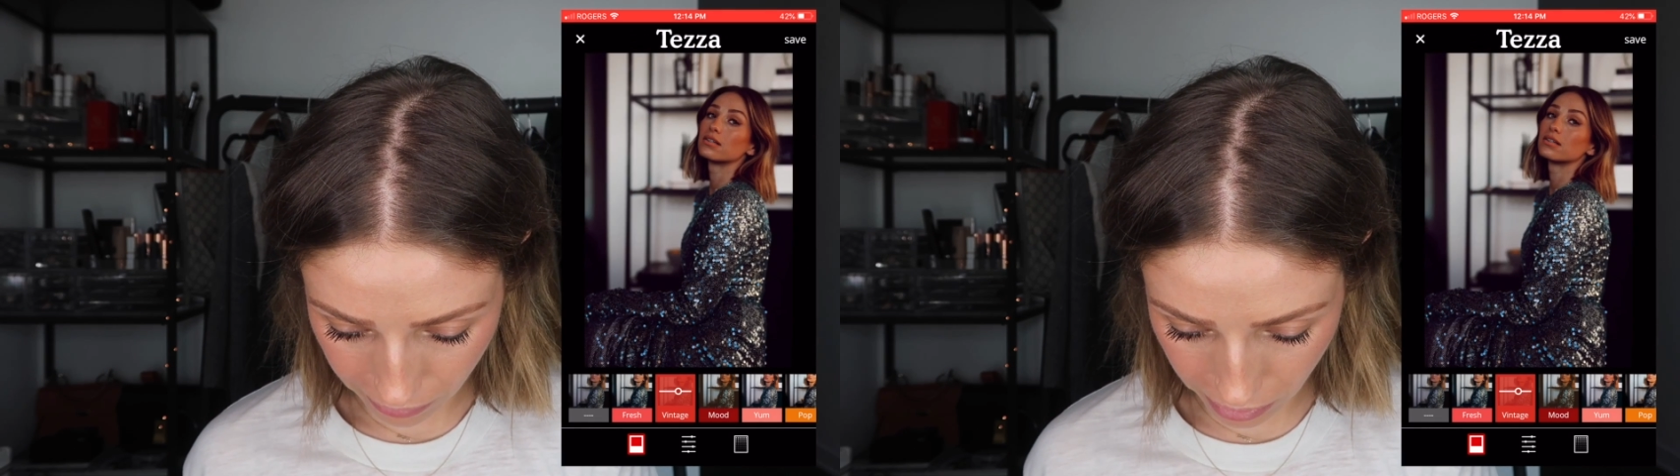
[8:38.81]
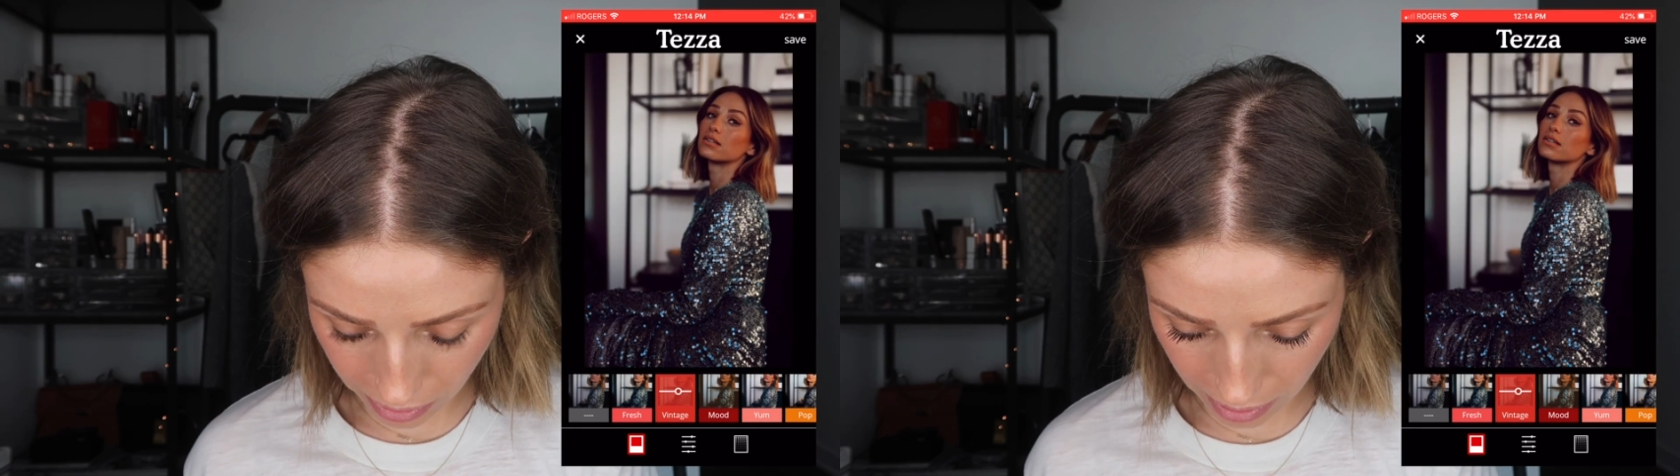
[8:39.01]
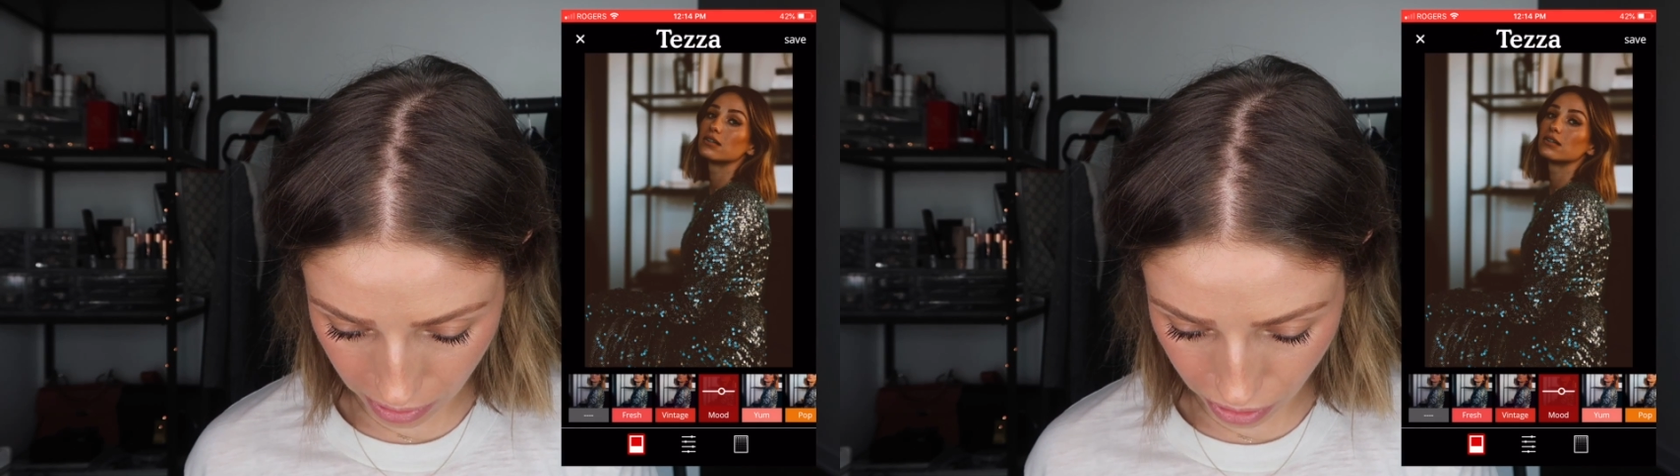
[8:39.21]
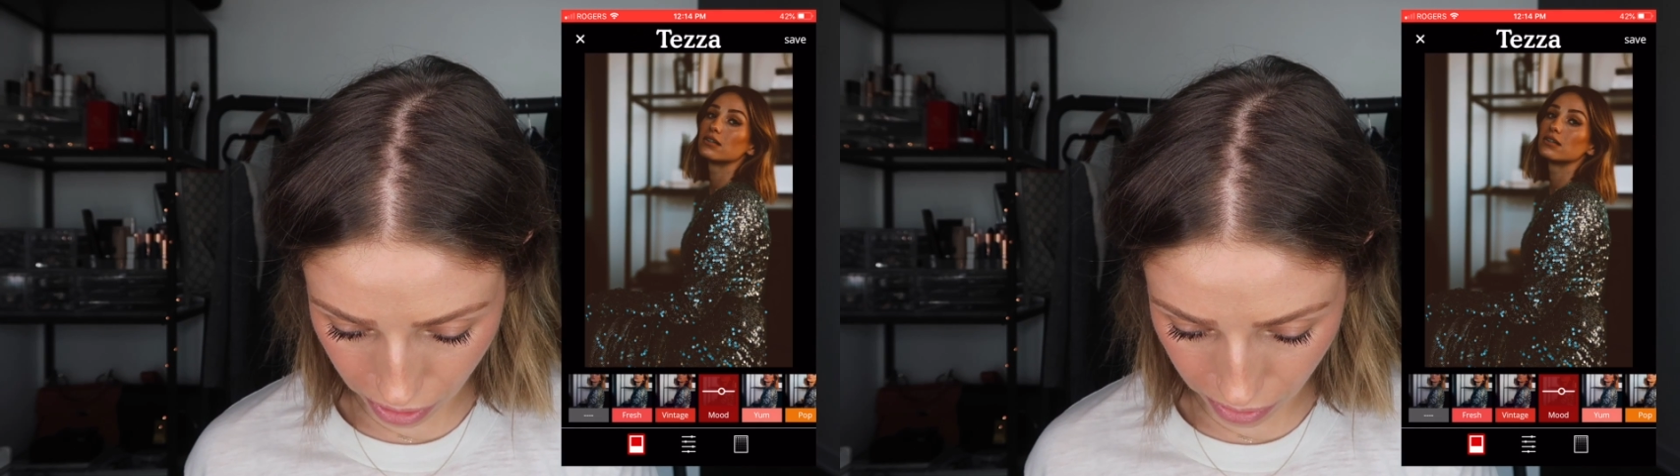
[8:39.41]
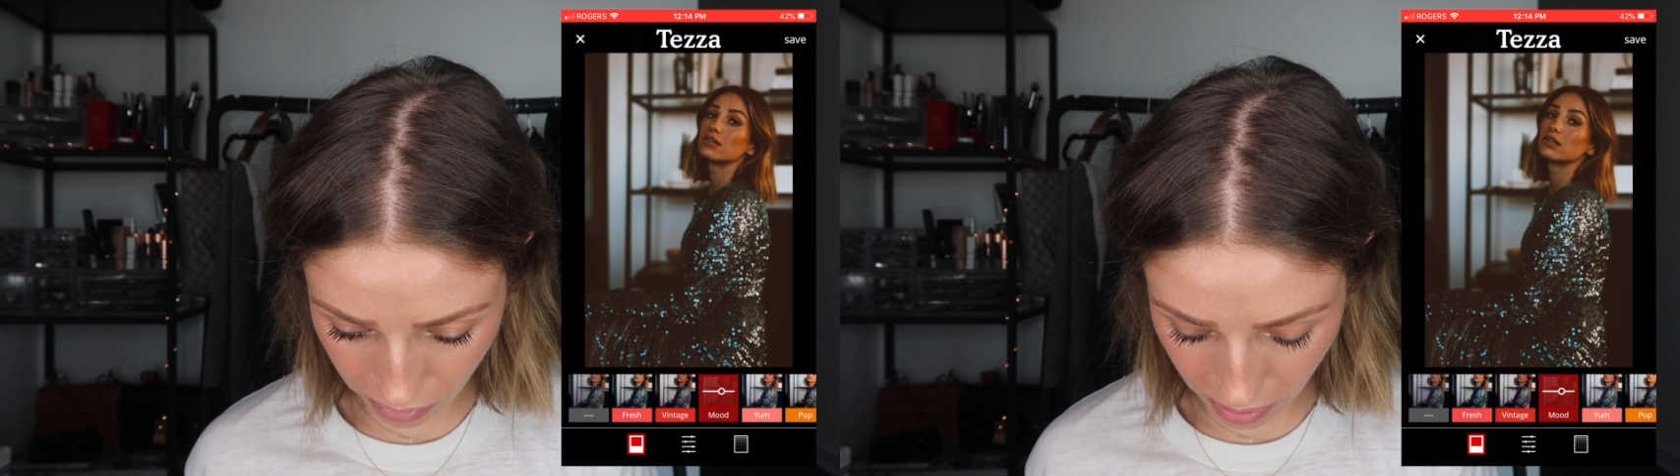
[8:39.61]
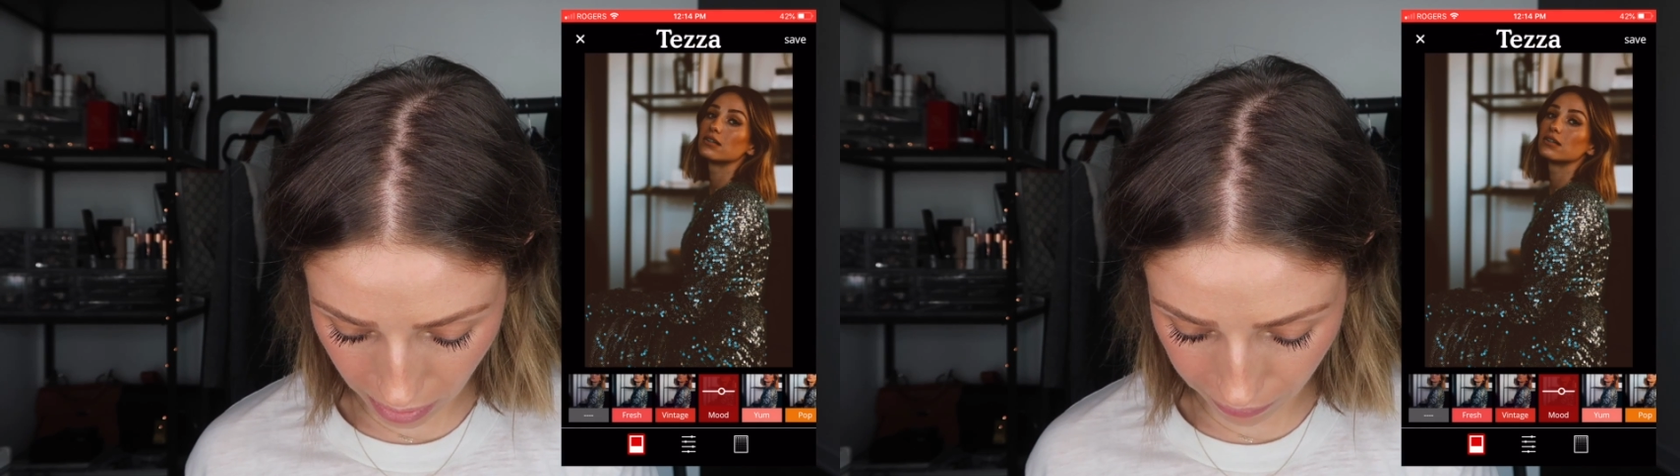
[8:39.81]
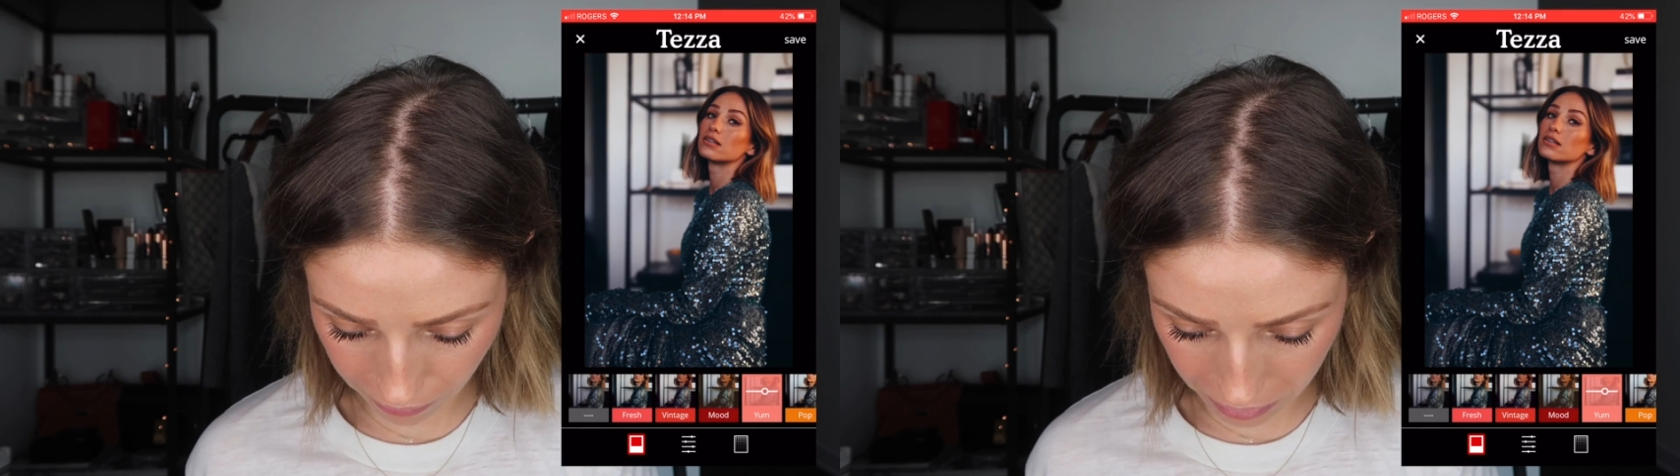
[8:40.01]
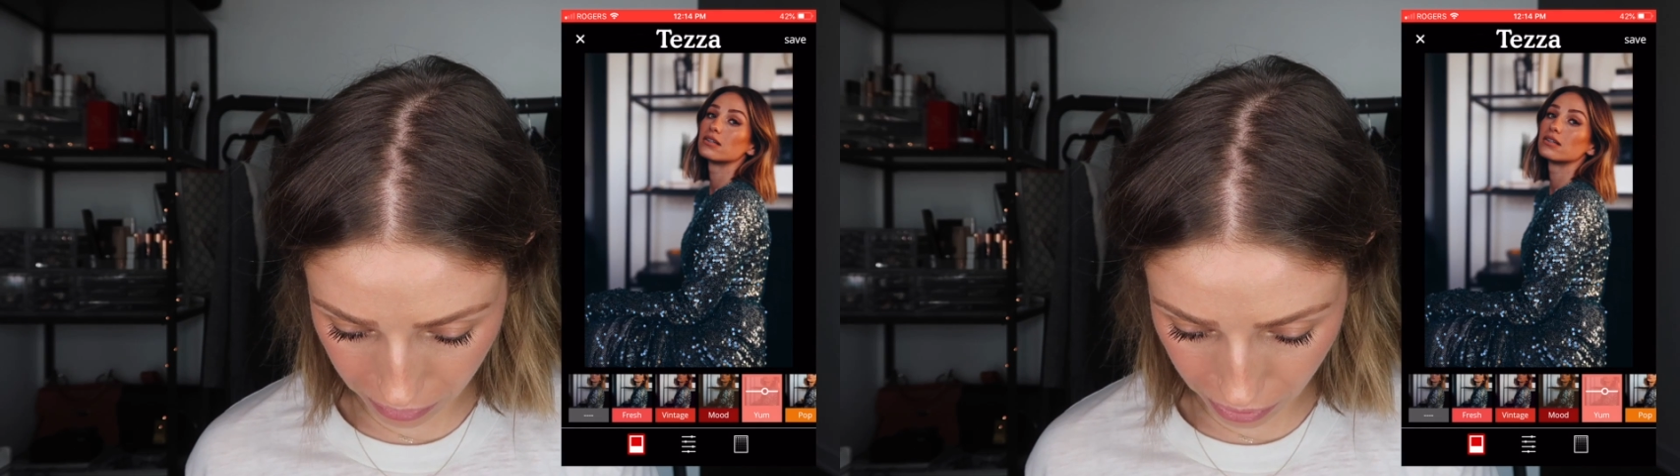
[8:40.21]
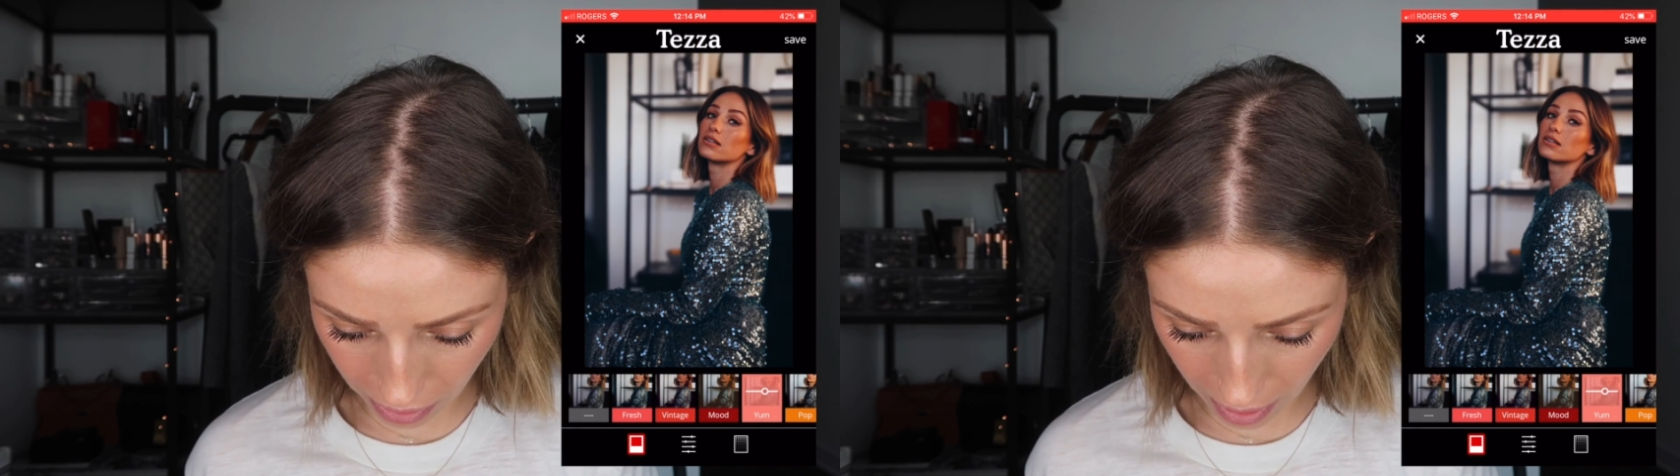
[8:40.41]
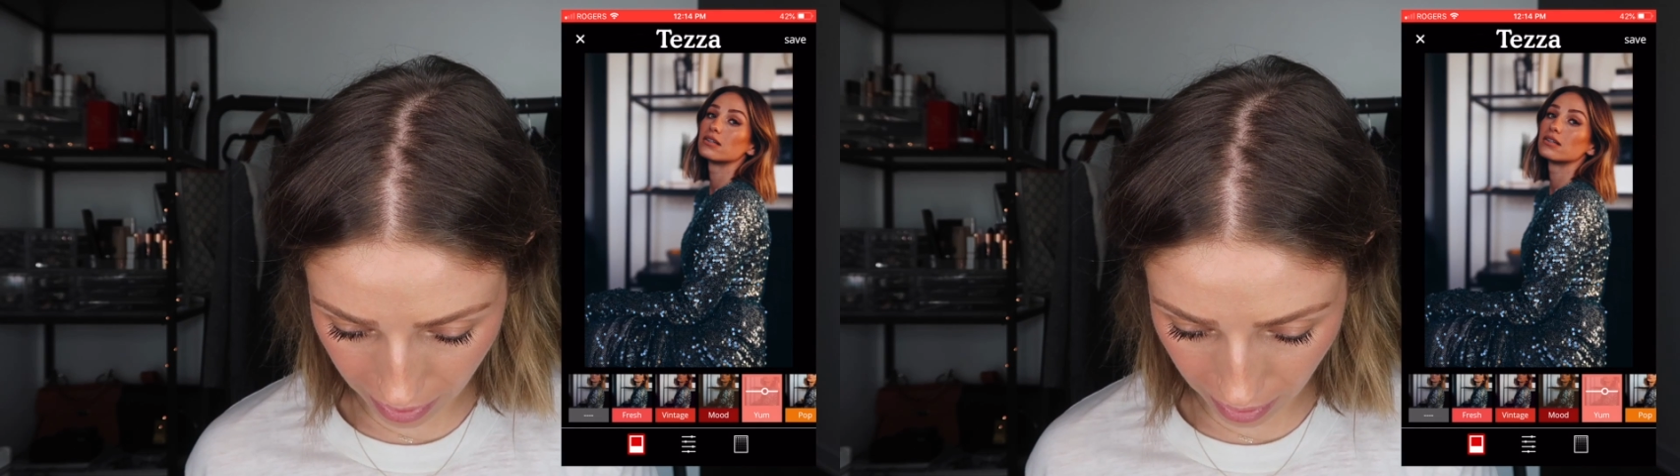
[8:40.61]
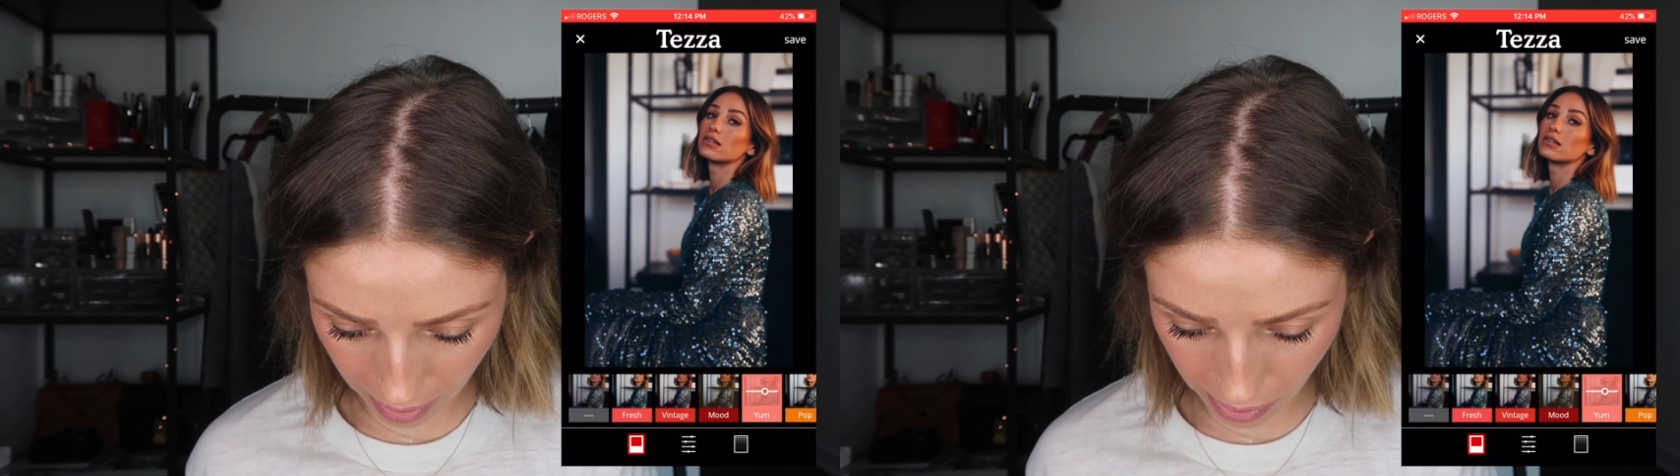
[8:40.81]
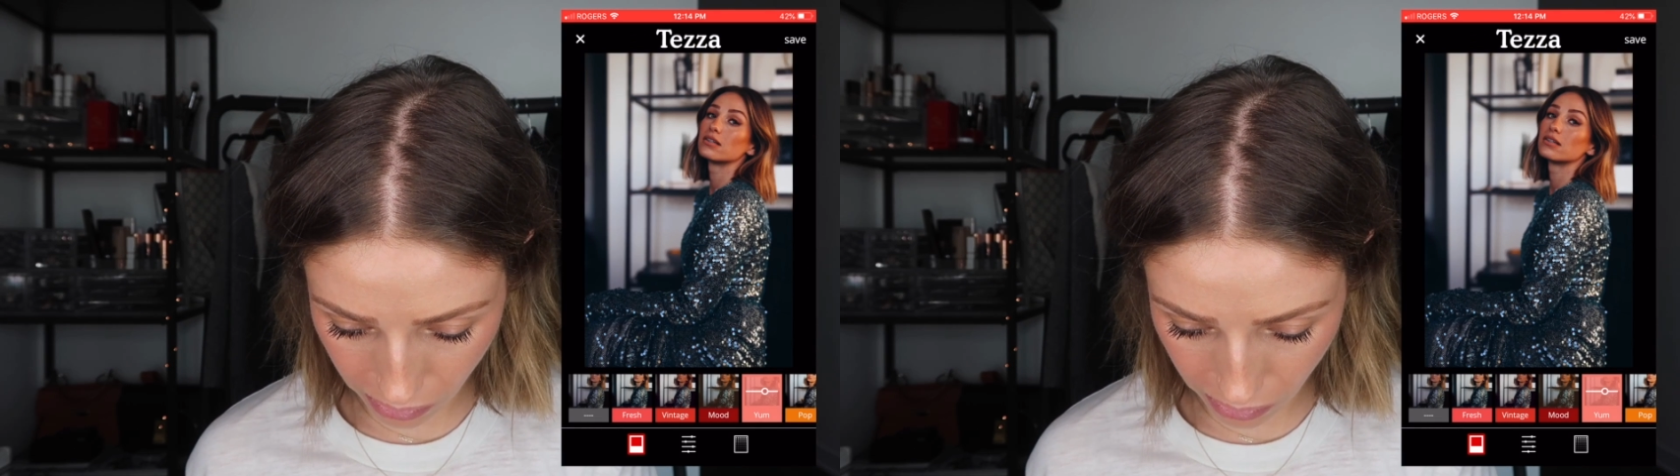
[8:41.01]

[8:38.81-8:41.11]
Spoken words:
First, let's choose a filter. I think I